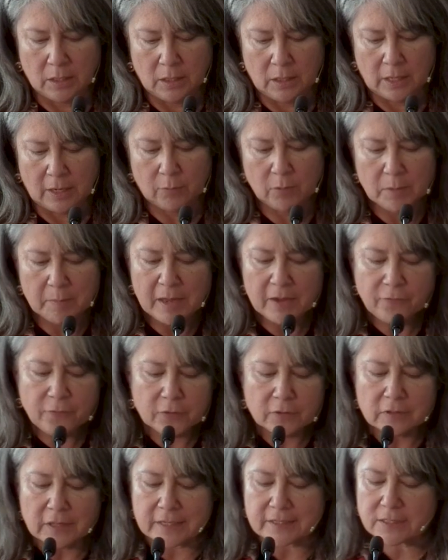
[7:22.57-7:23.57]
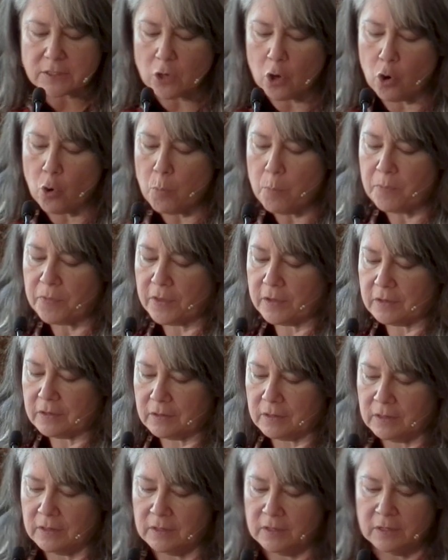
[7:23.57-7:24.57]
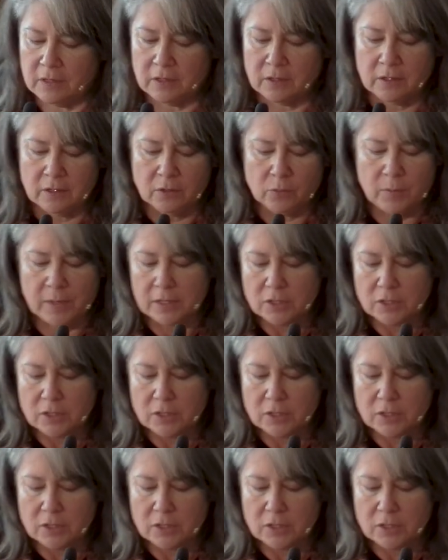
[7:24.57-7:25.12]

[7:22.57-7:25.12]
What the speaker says: And we may feel less hope that we